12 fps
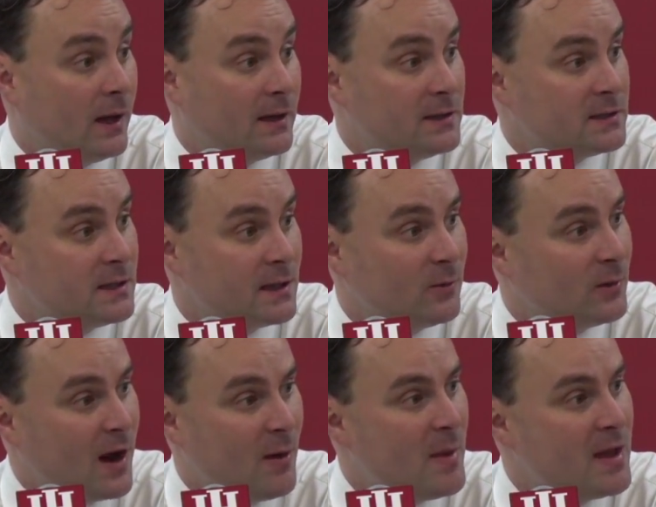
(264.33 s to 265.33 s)
I just think we're
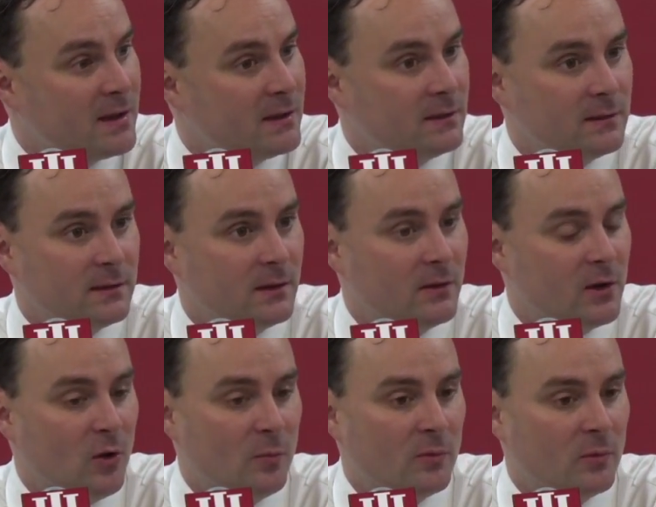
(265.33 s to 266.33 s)
not making, you know, the
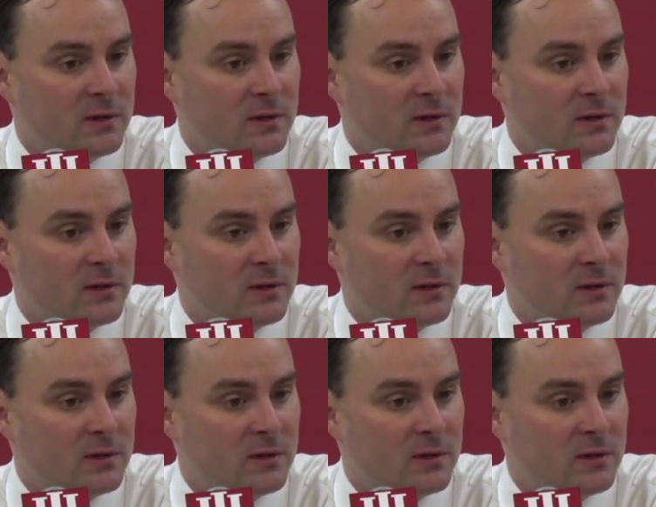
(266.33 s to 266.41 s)
open